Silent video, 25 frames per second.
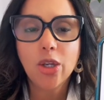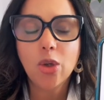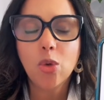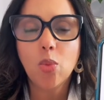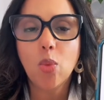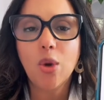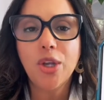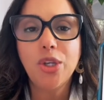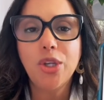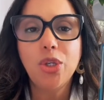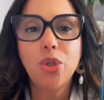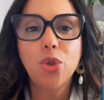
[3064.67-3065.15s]

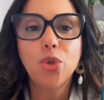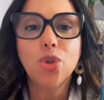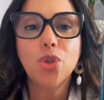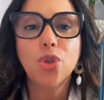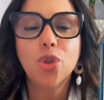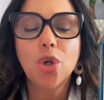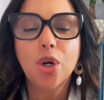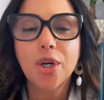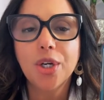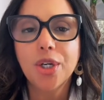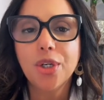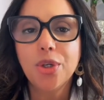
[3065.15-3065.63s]
When you
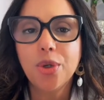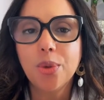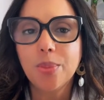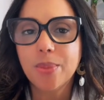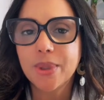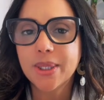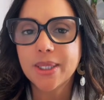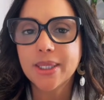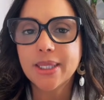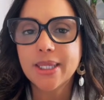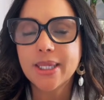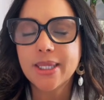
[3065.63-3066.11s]
start a new
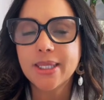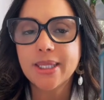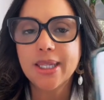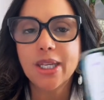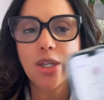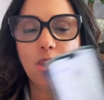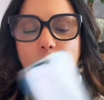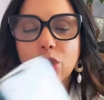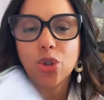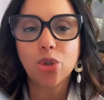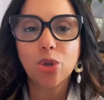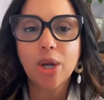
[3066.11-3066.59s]
business
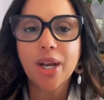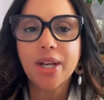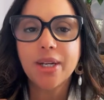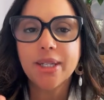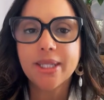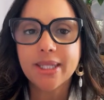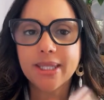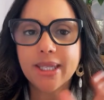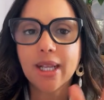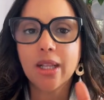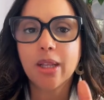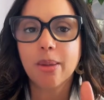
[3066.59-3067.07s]
and you're trying to
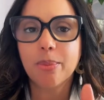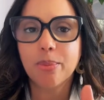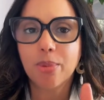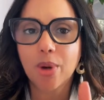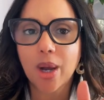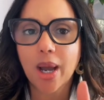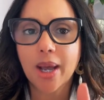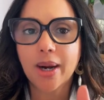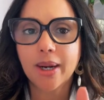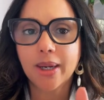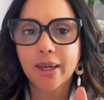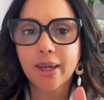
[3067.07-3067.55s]
sell a
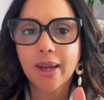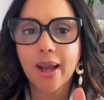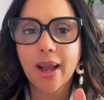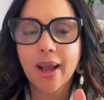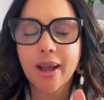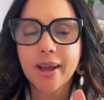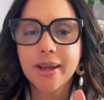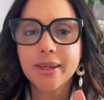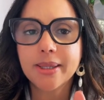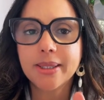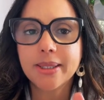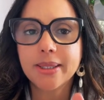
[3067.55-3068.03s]
product,
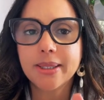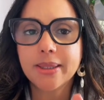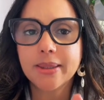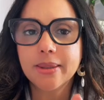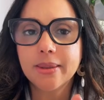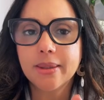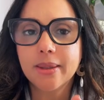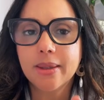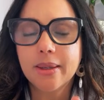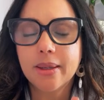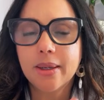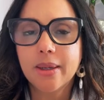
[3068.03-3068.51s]
guys,
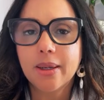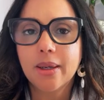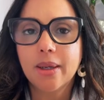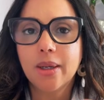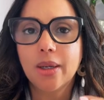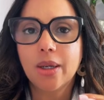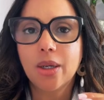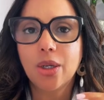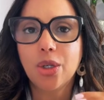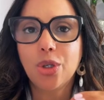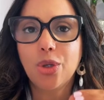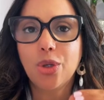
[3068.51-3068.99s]

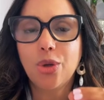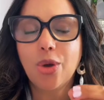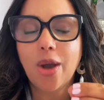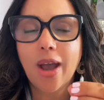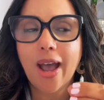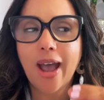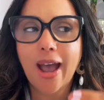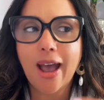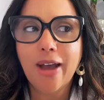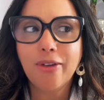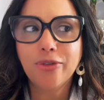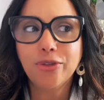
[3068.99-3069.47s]
you
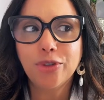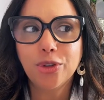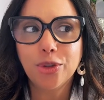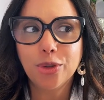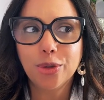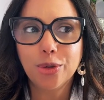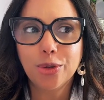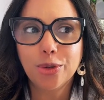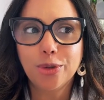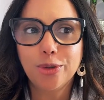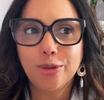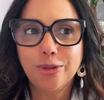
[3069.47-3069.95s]
have
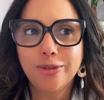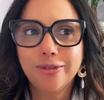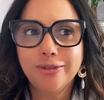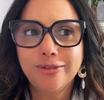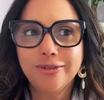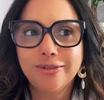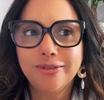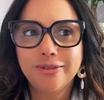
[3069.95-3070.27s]
to